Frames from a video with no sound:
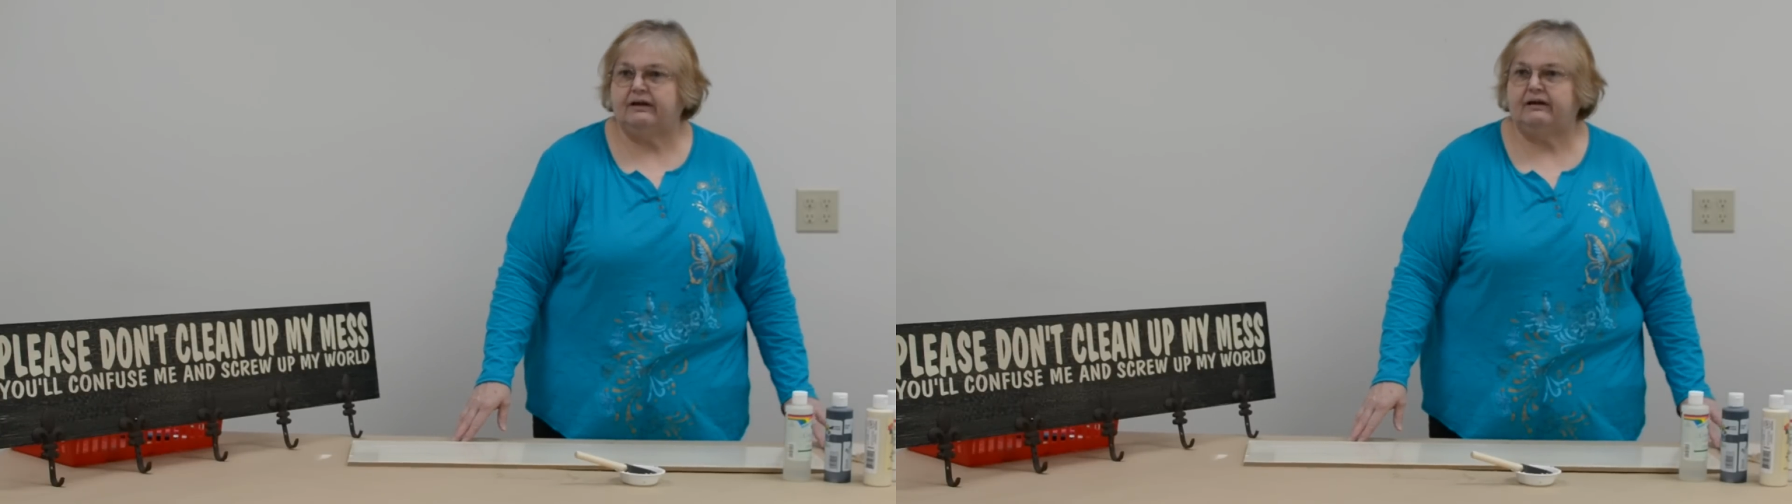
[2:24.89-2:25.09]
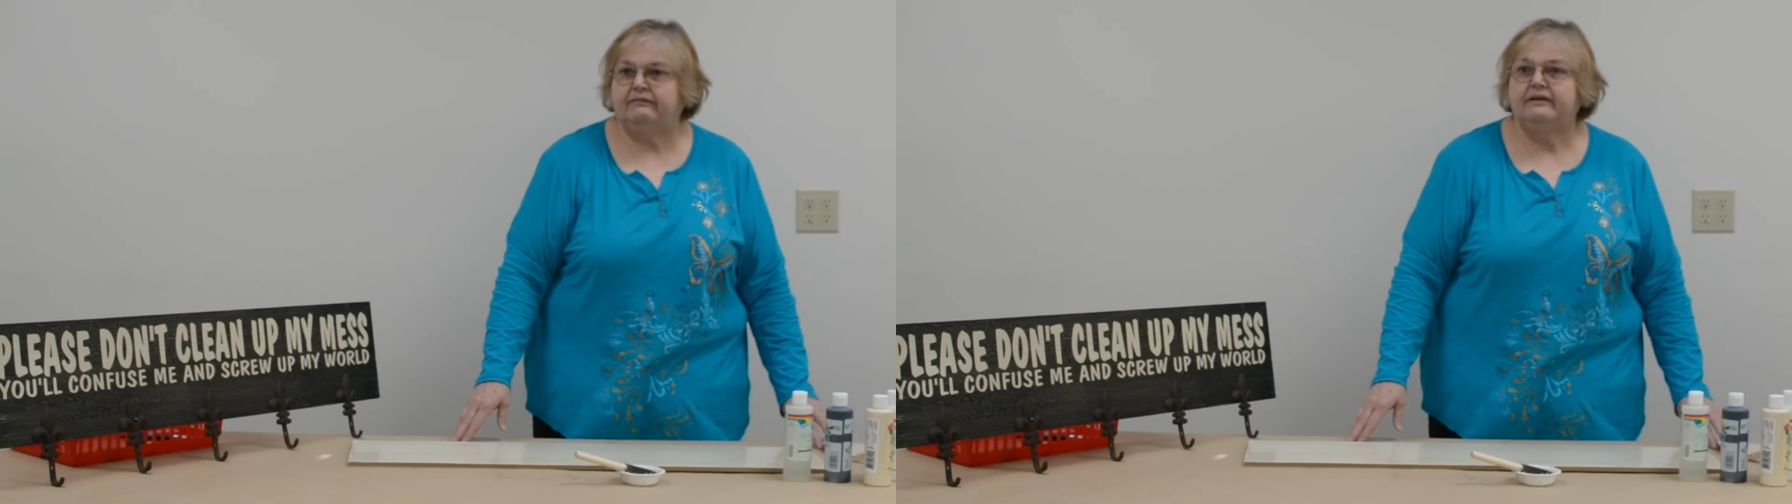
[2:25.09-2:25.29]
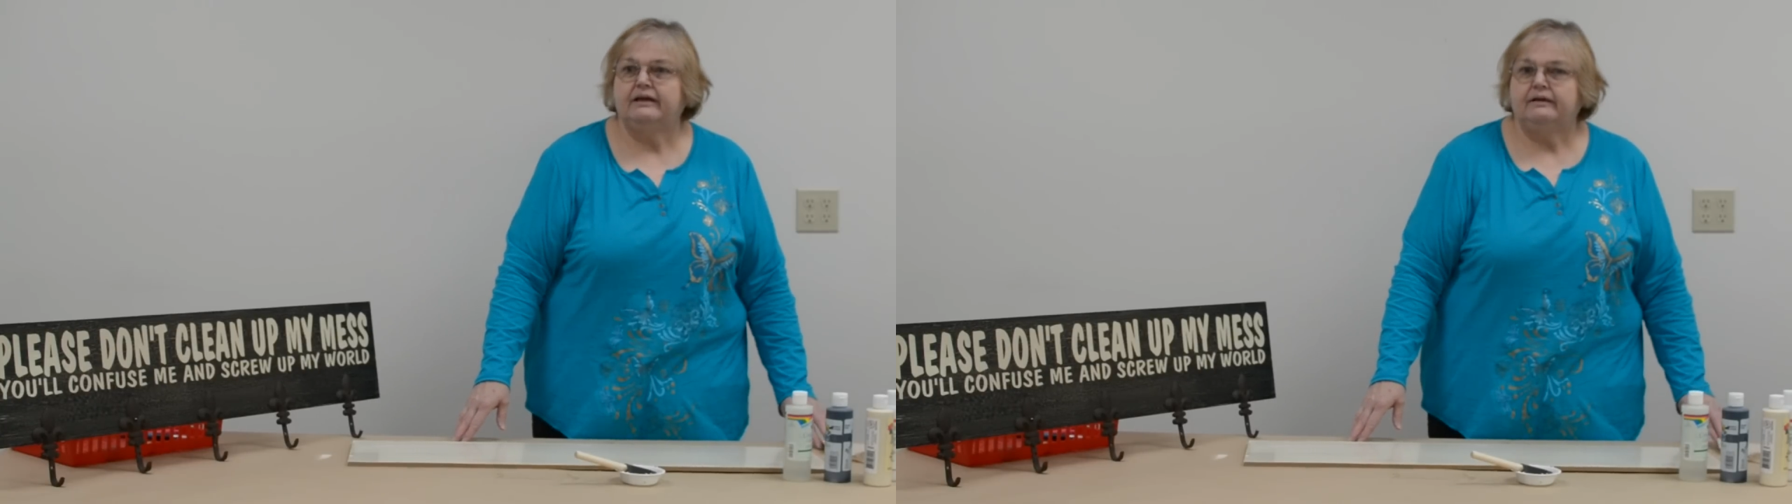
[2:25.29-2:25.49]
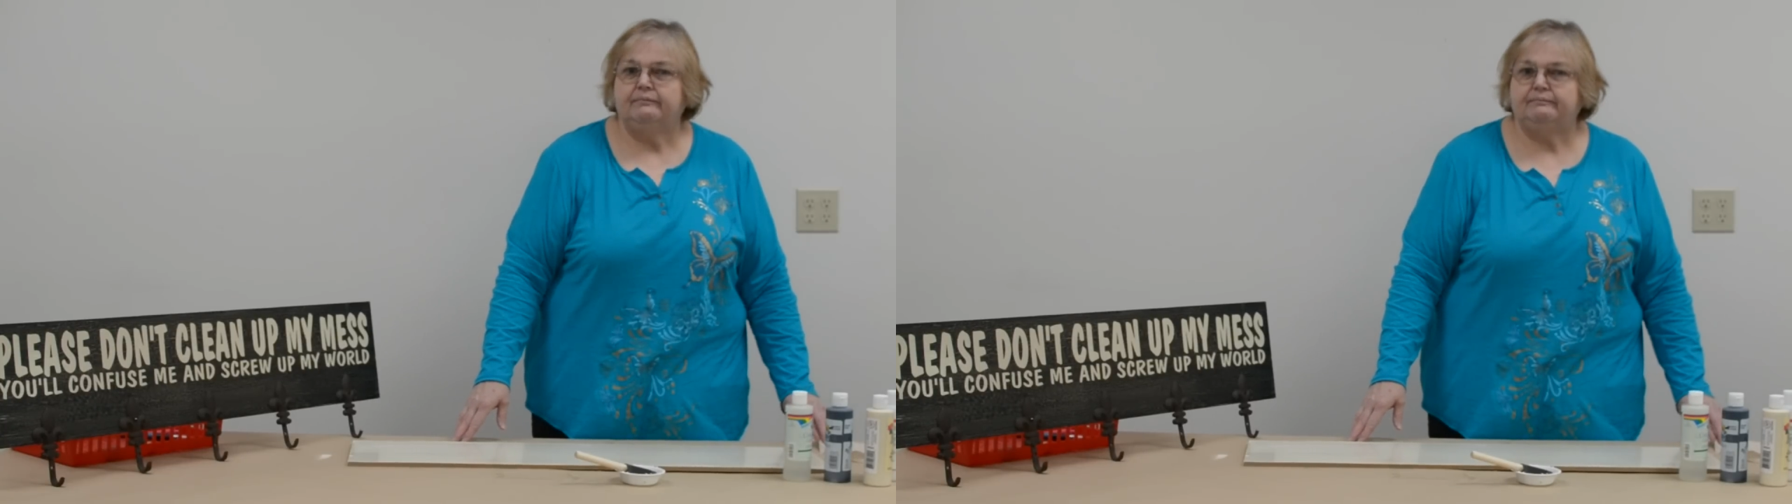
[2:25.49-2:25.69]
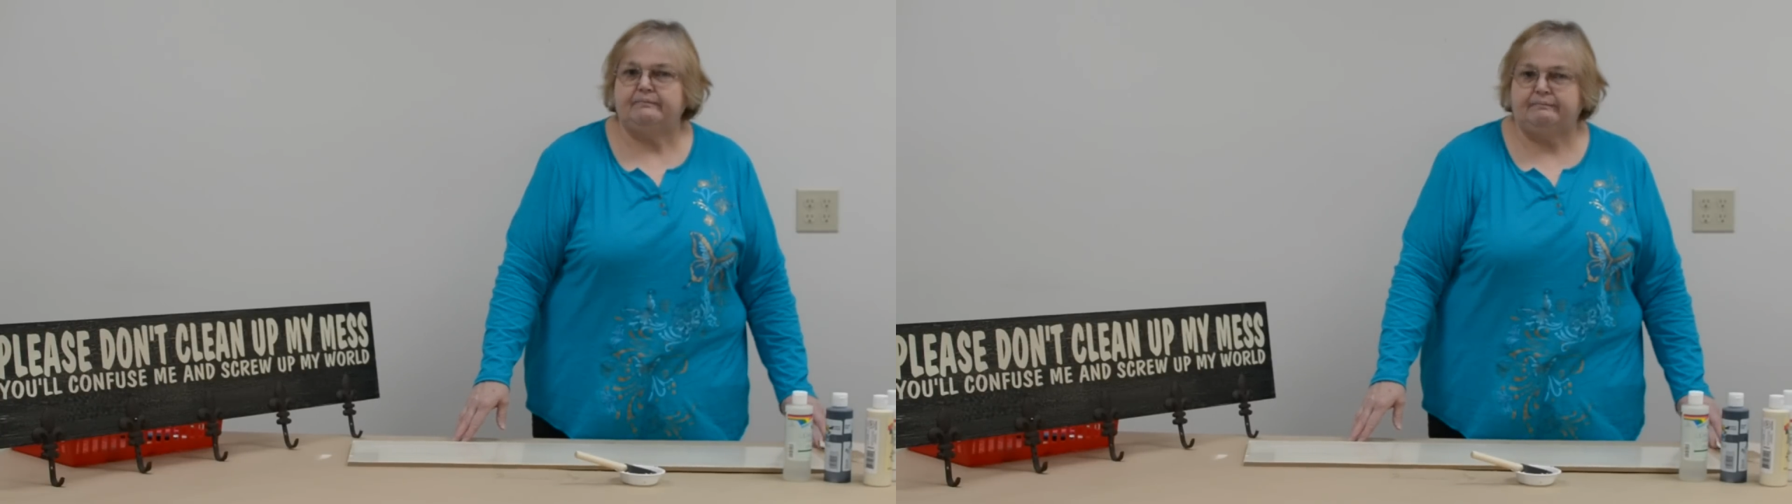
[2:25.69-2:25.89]
of
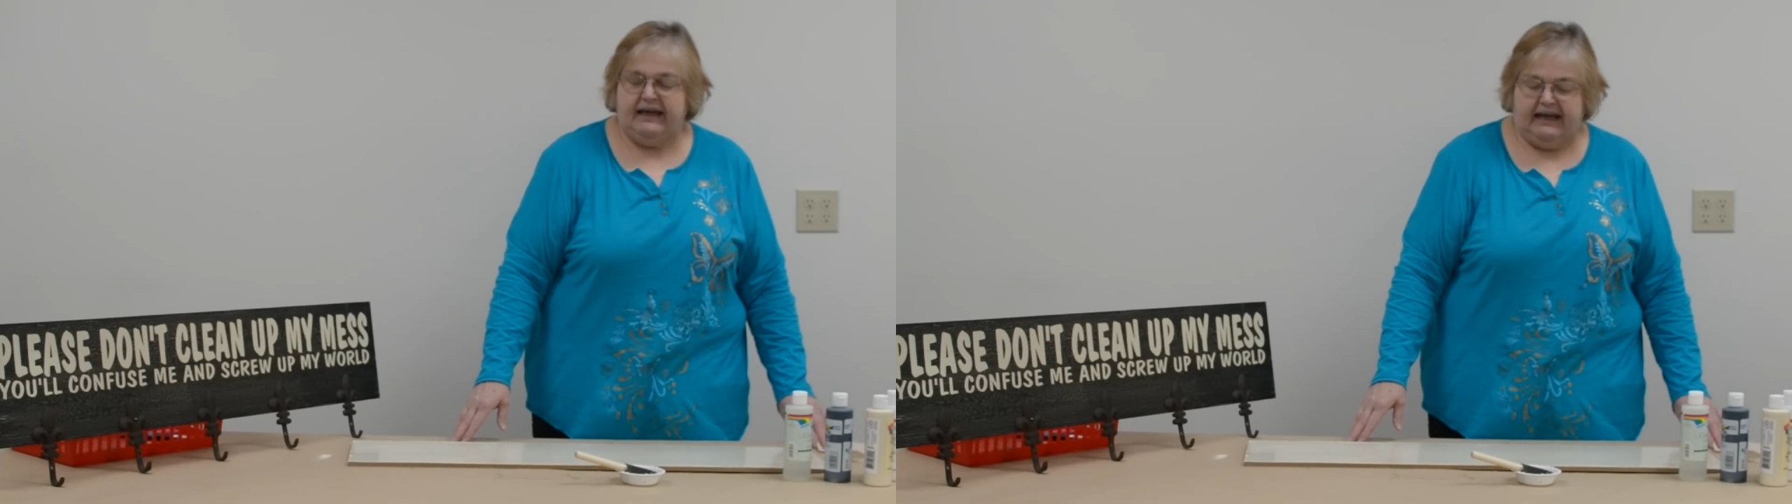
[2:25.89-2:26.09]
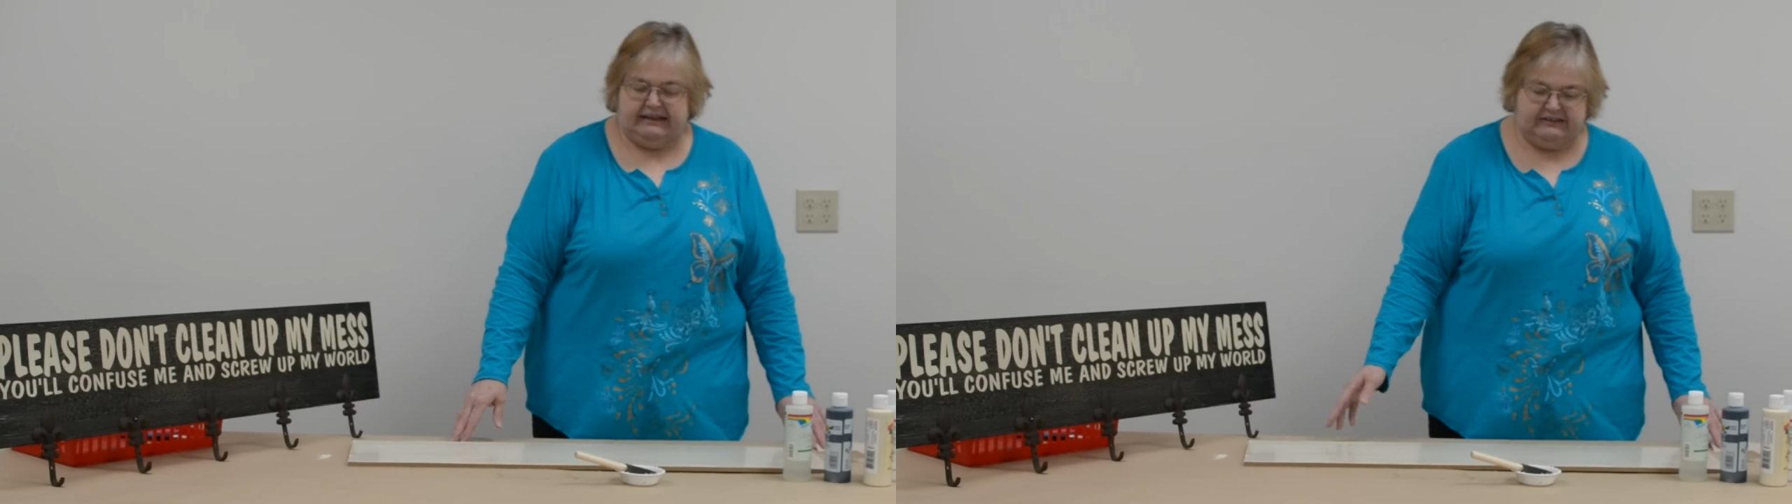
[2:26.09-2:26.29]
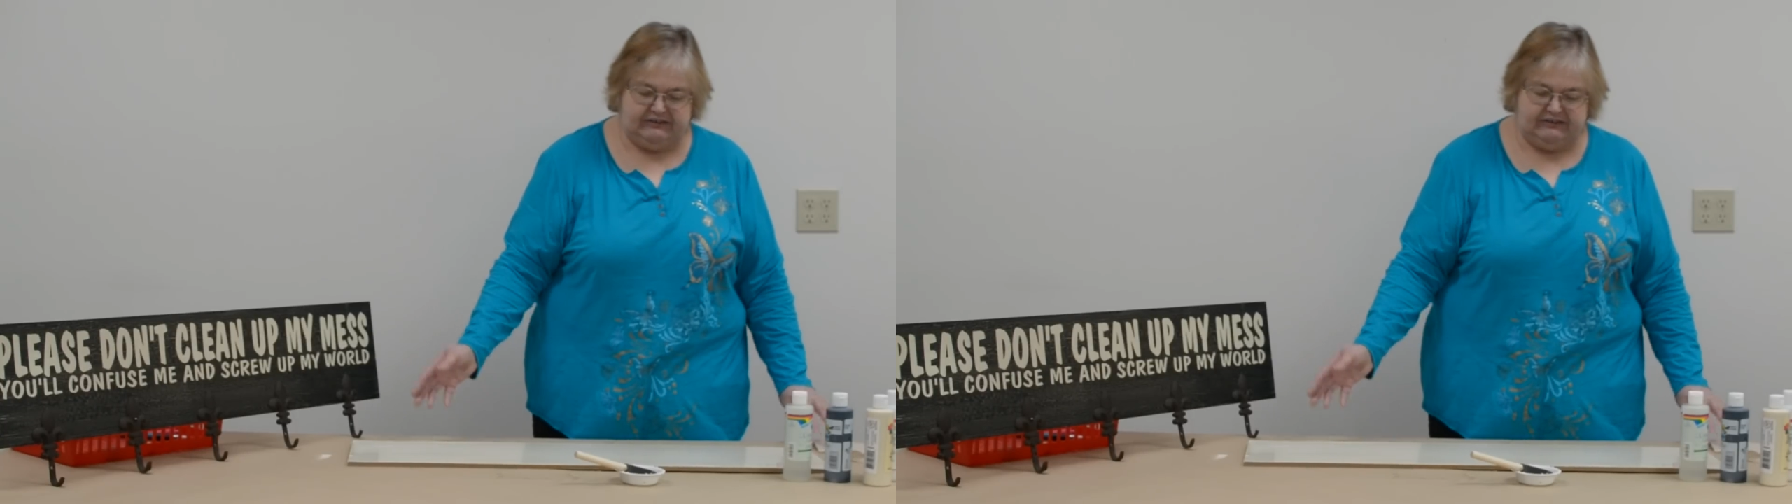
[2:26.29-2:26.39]
paint.